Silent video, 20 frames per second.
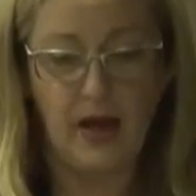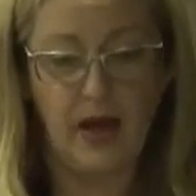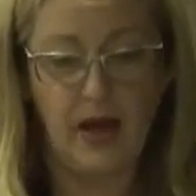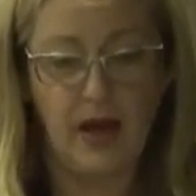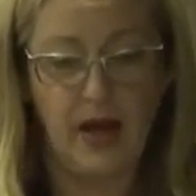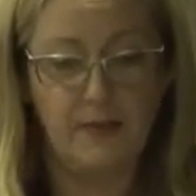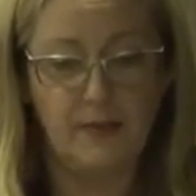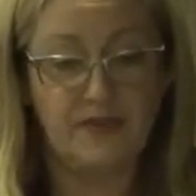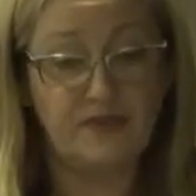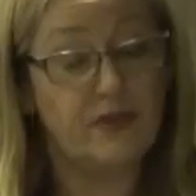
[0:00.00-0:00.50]

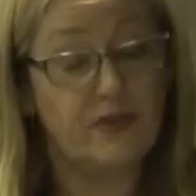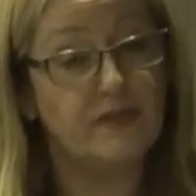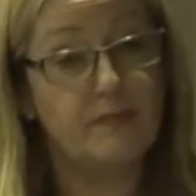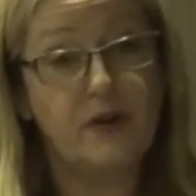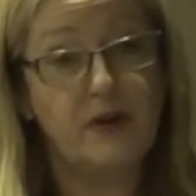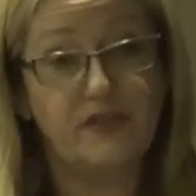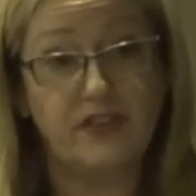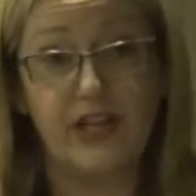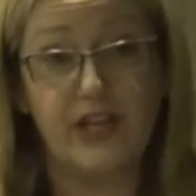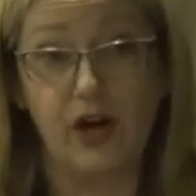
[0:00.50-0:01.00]
And so it's
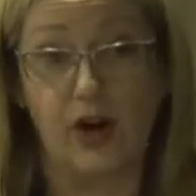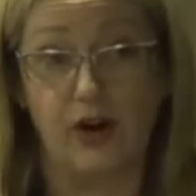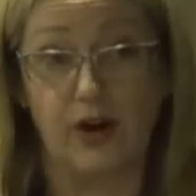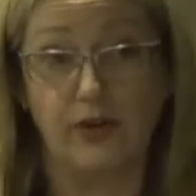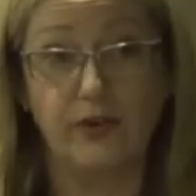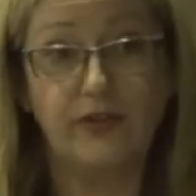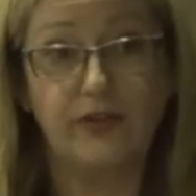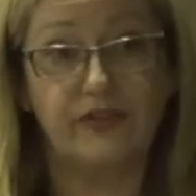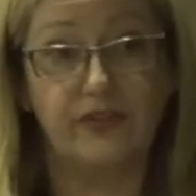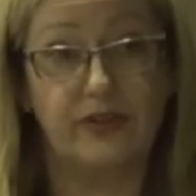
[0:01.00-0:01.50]
mostly
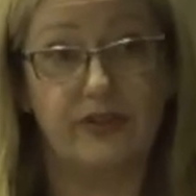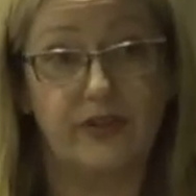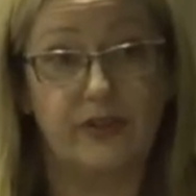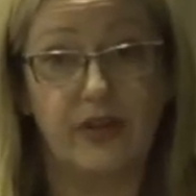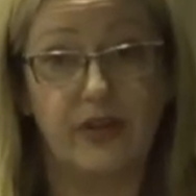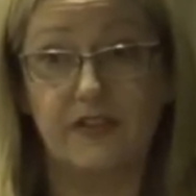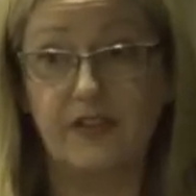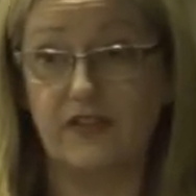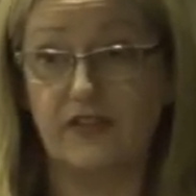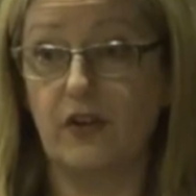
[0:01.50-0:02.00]
girls,
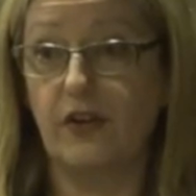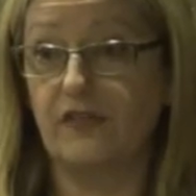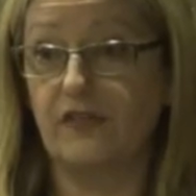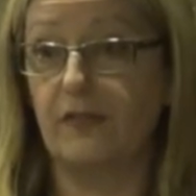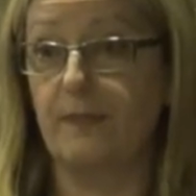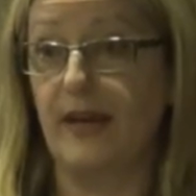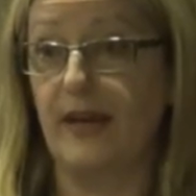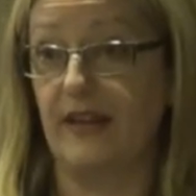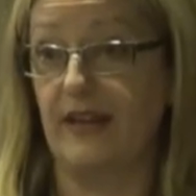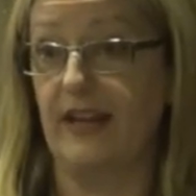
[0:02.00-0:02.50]
and there's a lot of
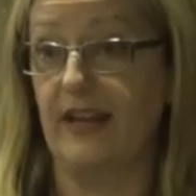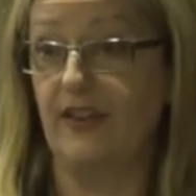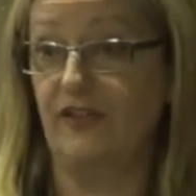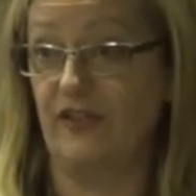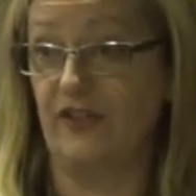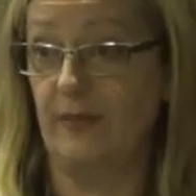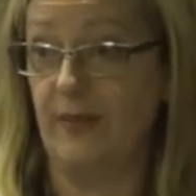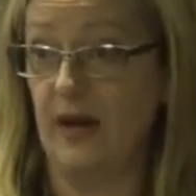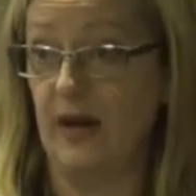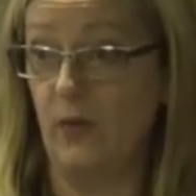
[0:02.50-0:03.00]

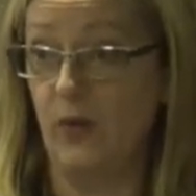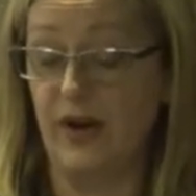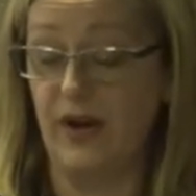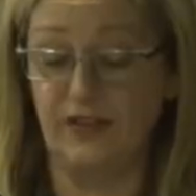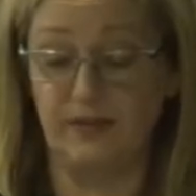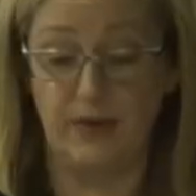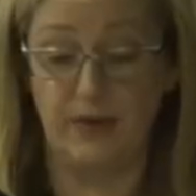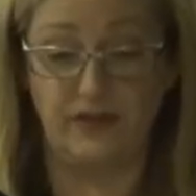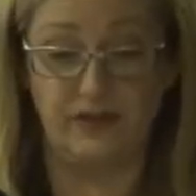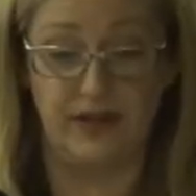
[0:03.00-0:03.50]
speculation about why it's
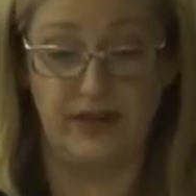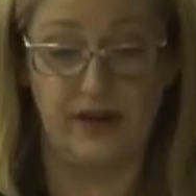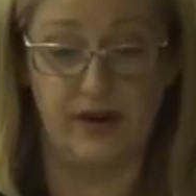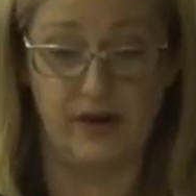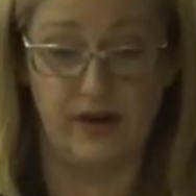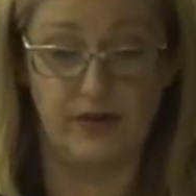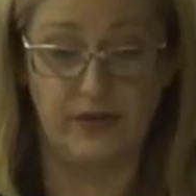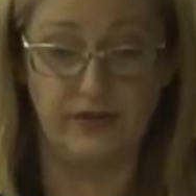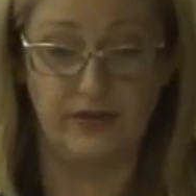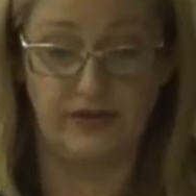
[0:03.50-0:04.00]
mostly
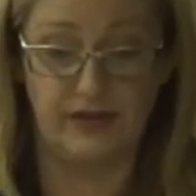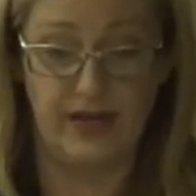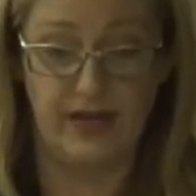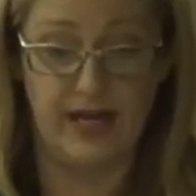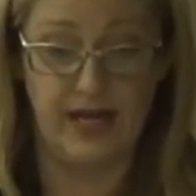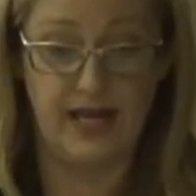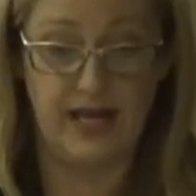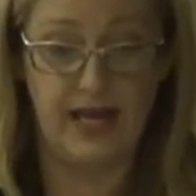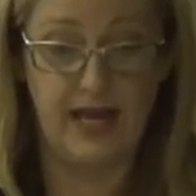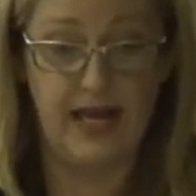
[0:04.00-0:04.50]
girls.
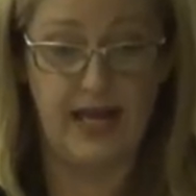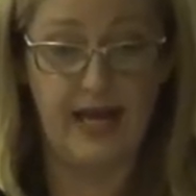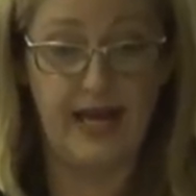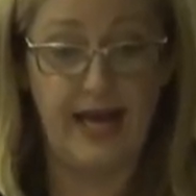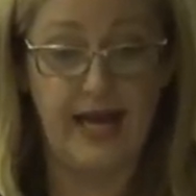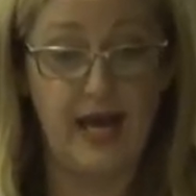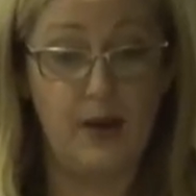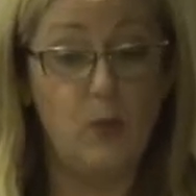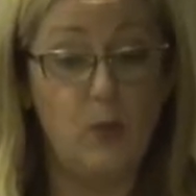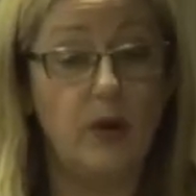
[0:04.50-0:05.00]

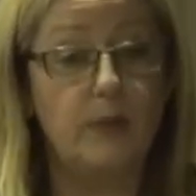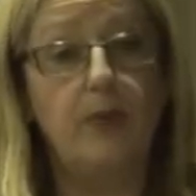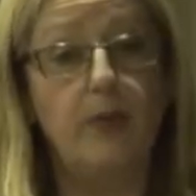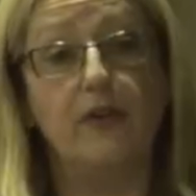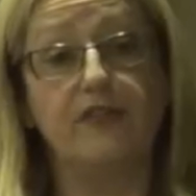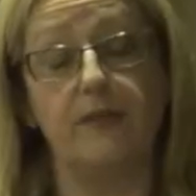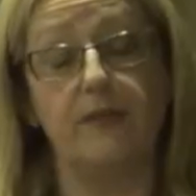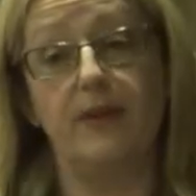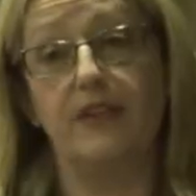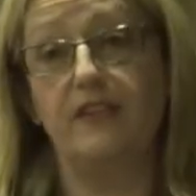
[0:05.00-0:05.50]
And one
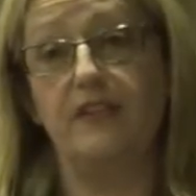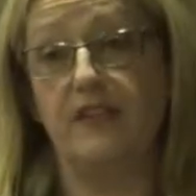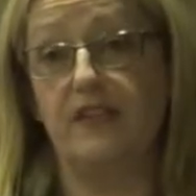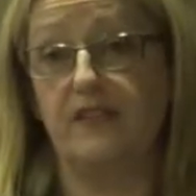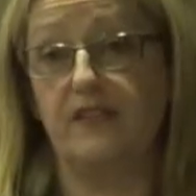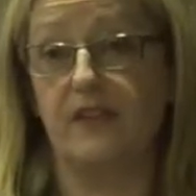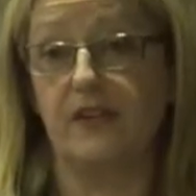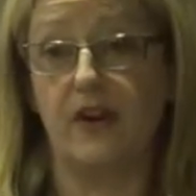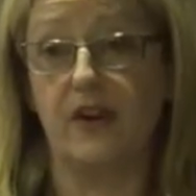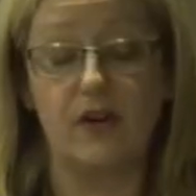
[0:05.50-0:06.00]
possibility is
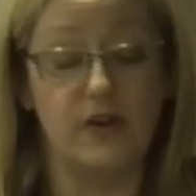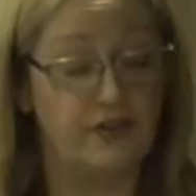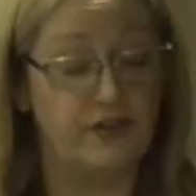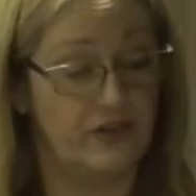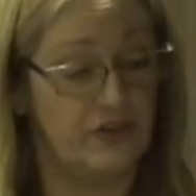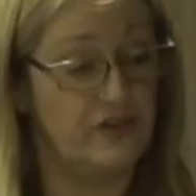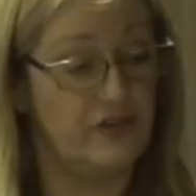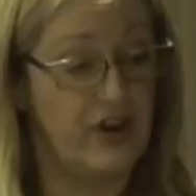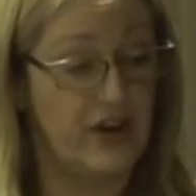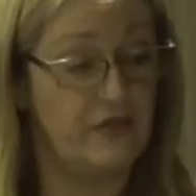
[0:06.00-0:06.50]
that girls are
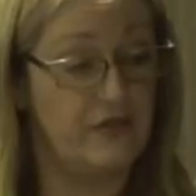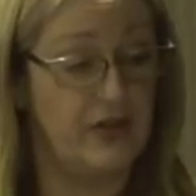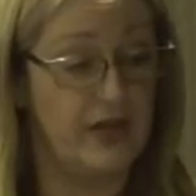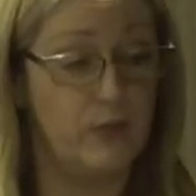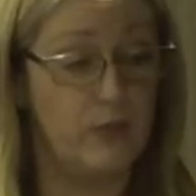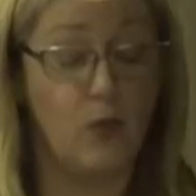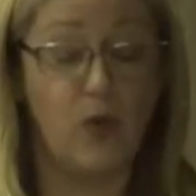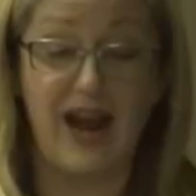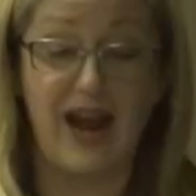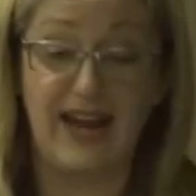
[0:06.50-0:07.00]
generally
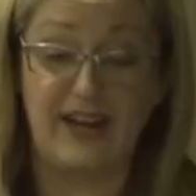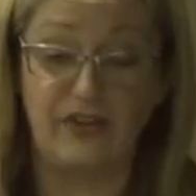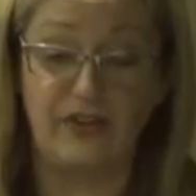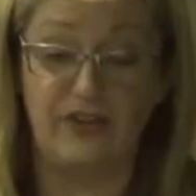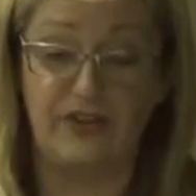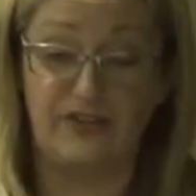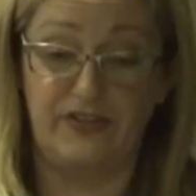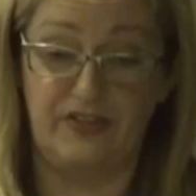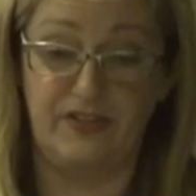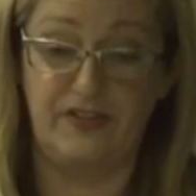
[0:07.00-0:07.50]
more
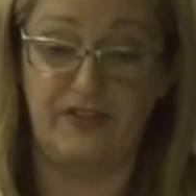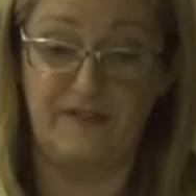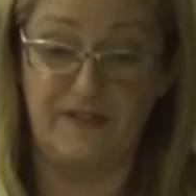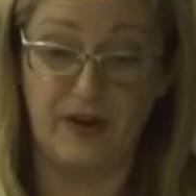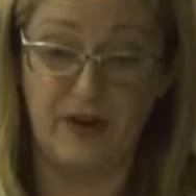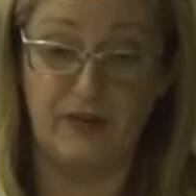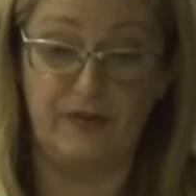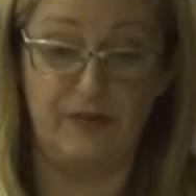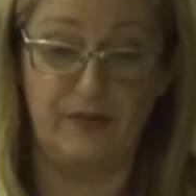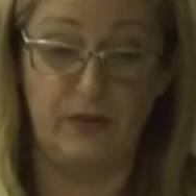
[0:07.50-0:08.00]
anxious and
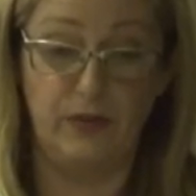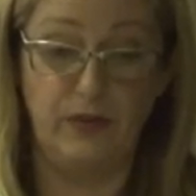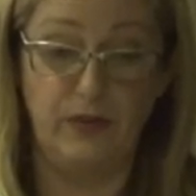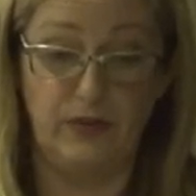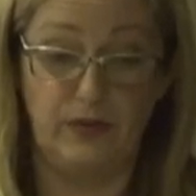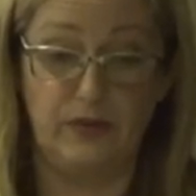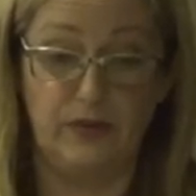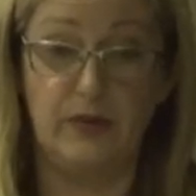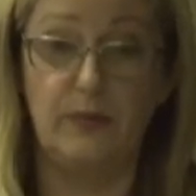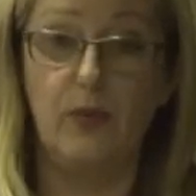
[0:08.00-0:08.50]
fearful
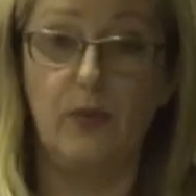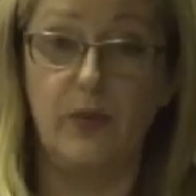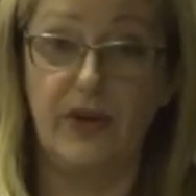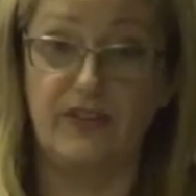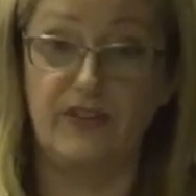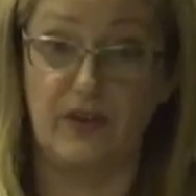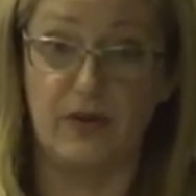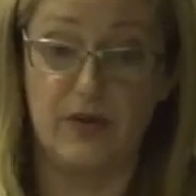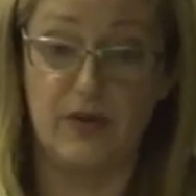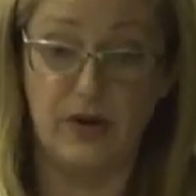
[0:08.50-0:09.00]
than
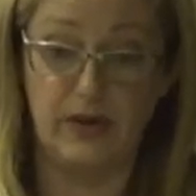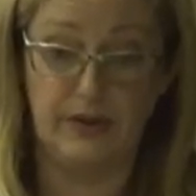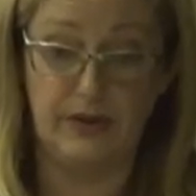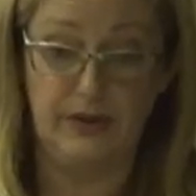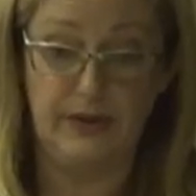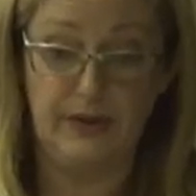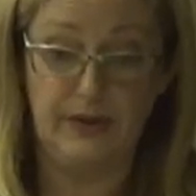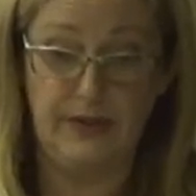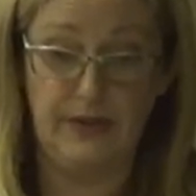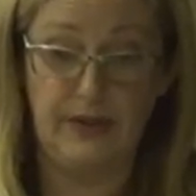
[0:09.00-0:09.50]
boys are,
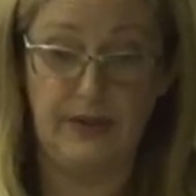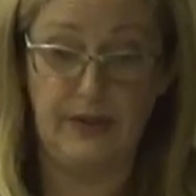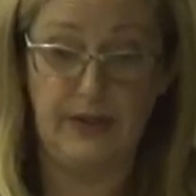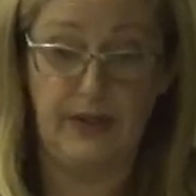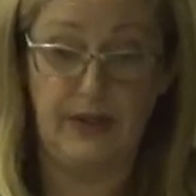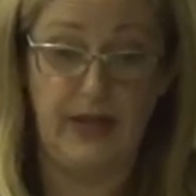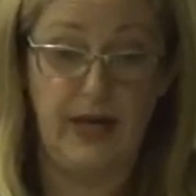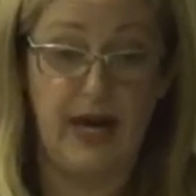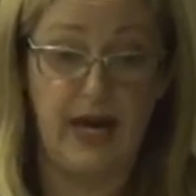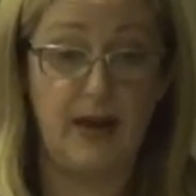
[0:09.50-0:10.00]

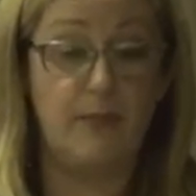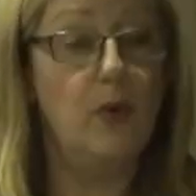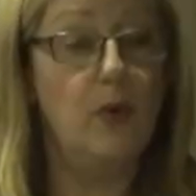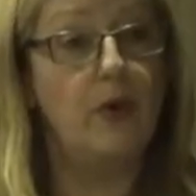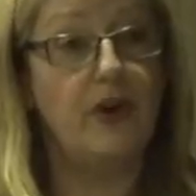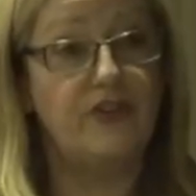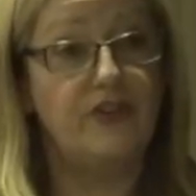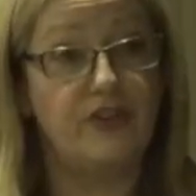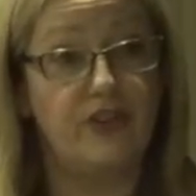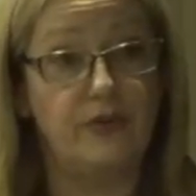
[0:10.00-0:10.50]
mm-hmm. and more
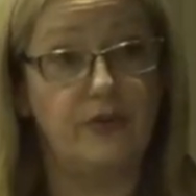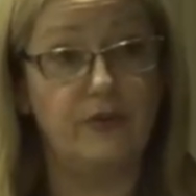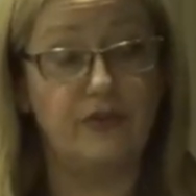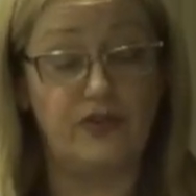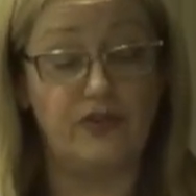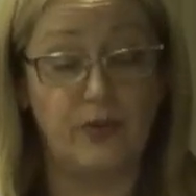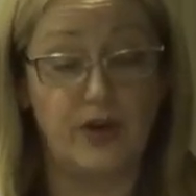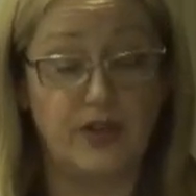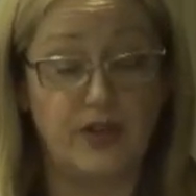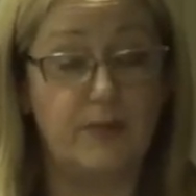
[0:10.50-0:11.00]
attuned
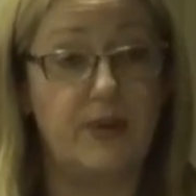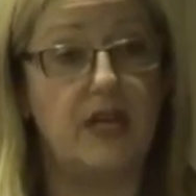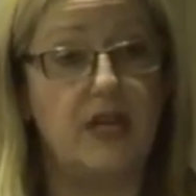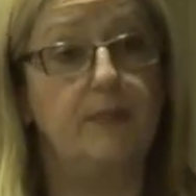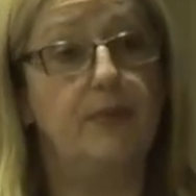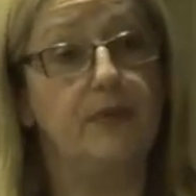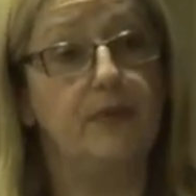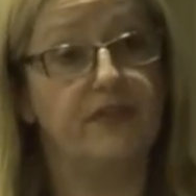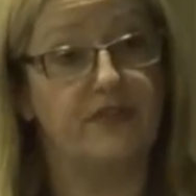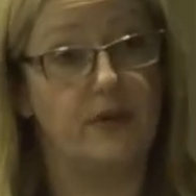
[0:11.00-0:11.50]
to other
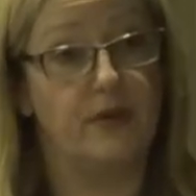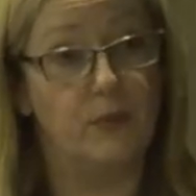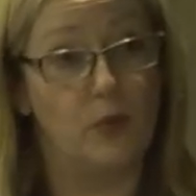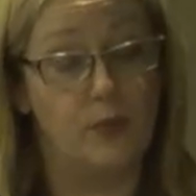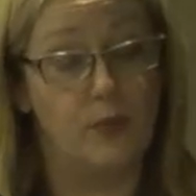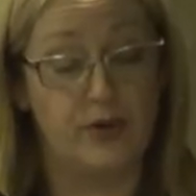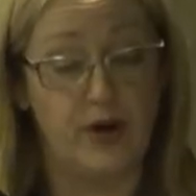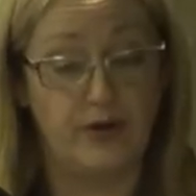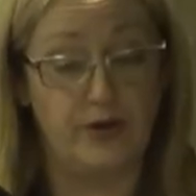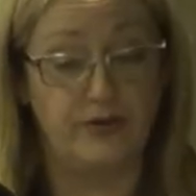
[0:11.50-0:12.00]
people, so more
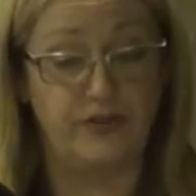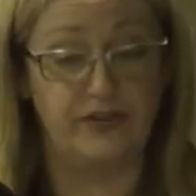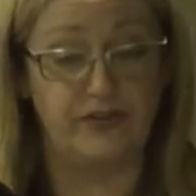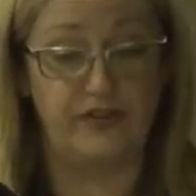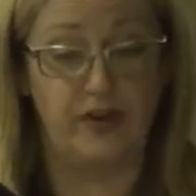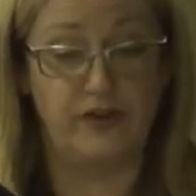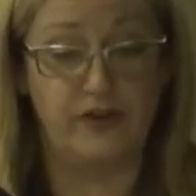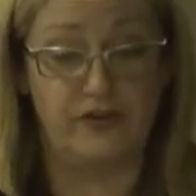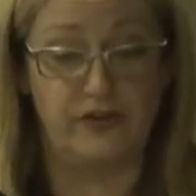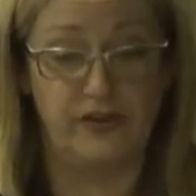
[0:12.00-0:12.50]
prone to
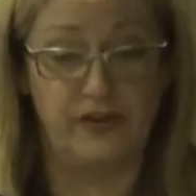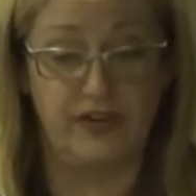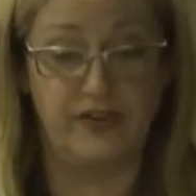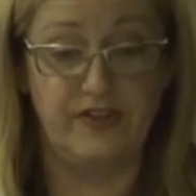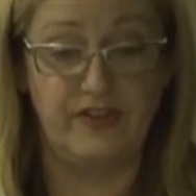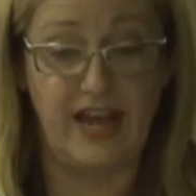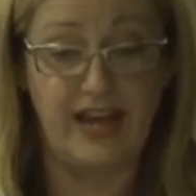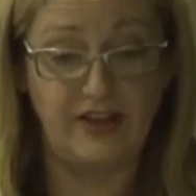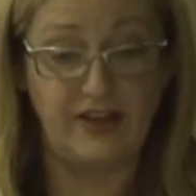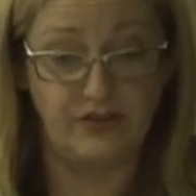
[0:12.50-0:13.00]
social
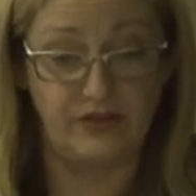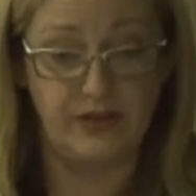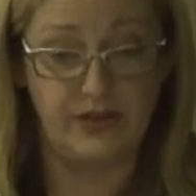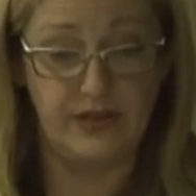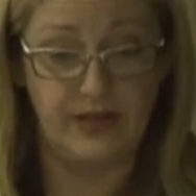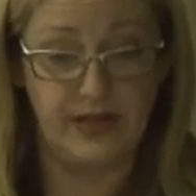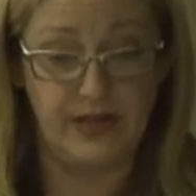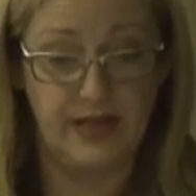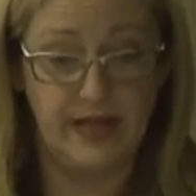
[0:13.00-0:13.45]
contagion.